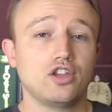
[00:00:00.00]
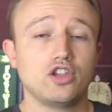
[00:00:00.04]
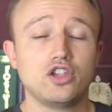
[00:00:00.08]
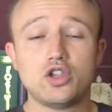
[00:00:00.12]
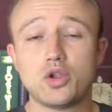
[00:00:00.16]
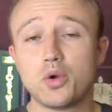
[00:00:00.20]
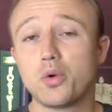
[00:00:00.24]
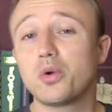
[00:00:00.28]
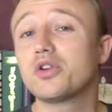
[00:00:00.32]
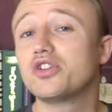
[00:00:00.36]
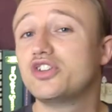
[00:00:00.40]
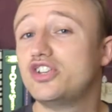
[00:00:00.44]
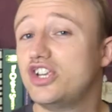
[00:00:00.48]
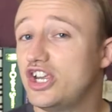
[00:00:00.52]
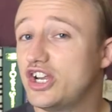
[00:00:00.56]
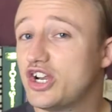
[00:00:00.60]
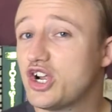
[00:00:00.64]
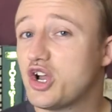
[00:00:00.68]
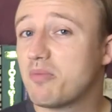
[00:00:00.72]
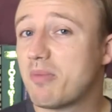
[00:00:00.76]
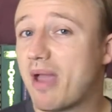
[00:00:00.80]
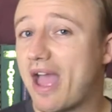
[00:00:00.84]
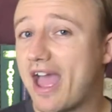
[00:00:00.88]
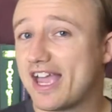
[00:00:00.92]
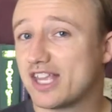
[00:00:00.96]
Your
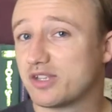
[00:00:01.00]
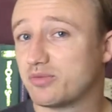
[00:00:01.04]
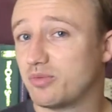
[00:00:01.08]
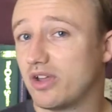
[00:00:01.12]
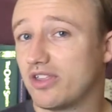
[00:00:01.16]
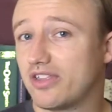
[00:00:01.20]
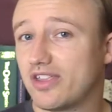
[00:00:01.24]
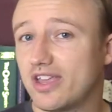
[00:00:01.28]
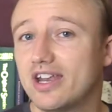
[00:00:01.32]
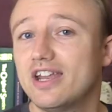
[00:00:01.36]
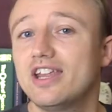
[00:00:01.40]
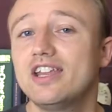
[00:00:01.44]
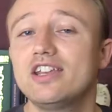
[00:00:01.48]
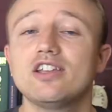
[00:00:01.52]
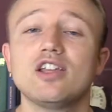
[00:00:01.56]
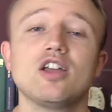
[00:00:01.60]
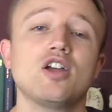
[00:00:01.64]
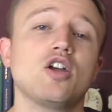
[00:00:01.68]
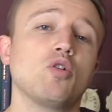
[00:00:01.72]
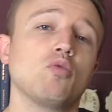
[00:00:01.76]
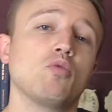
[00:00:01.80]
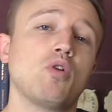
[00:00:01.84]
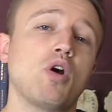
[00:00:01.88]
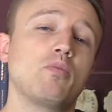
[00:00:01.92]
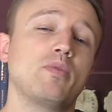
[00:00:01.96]
genome has within it
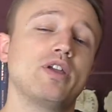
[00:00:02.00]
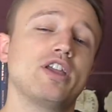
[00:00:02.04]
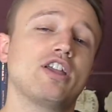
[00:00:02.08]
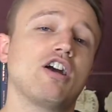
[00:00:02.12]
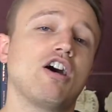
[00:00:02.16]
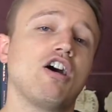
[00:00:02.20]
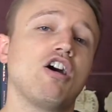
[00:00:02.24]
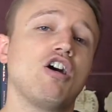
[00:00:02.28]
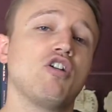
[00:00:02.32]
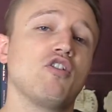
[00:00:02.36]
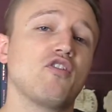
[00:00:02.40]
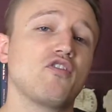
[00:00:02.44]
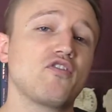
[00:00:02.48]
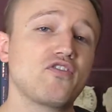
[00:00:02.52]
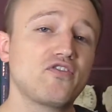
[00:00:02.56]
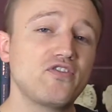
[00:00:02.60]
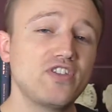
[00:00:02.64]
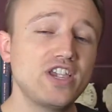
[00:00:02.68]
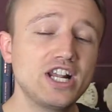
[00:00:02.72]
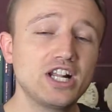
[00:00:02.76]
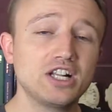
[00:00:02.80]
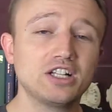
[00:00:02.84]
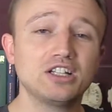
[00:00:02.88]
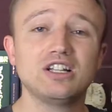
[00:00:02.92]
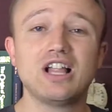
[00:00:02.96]
what we call
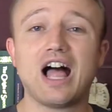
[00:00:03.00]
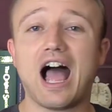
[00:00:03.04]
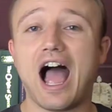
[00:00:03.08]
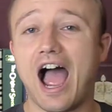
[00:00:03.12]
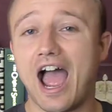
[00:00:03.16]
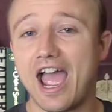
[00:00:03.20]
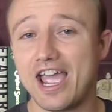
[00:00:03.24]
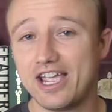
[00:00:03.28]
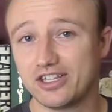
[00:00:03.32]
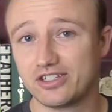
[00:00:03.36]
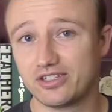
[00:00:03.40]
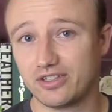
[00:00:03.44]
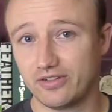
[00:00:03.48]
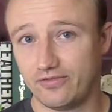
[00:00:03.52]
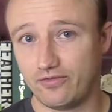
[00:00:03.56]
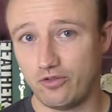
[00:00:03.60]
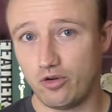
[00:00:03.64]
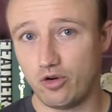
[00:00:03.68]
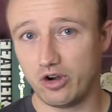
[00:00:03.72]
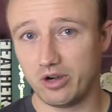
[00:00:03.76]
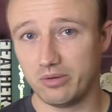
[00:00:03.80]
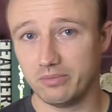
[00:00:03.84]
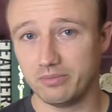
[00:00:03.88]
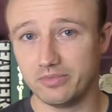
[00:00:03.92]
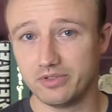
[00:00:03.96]
fetal
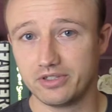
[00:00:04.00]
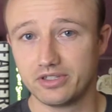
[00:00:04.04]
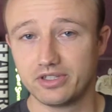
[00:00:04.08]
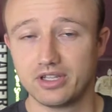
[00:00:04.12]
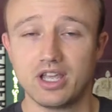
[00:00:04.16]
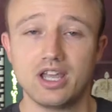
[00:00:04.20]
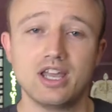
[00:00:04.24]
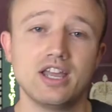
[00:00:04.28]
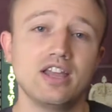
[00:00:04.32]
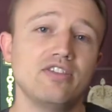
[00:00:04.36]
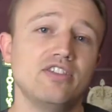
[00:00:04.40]
isoforms.